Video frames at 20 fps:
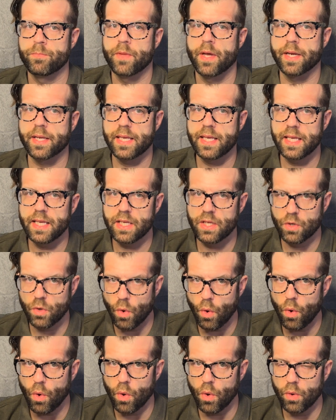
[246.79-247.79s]
A key
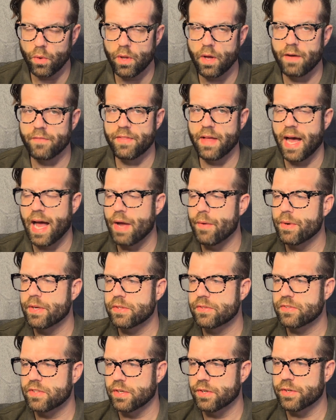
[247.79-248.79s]
goal of the Highway
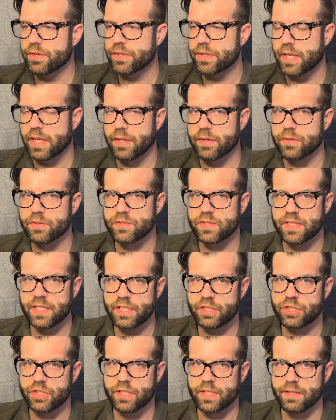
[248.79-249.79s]
Serial Killers
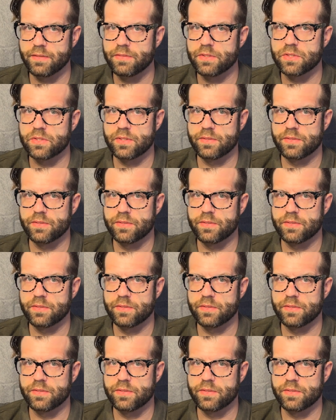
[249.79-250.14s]
Initiative is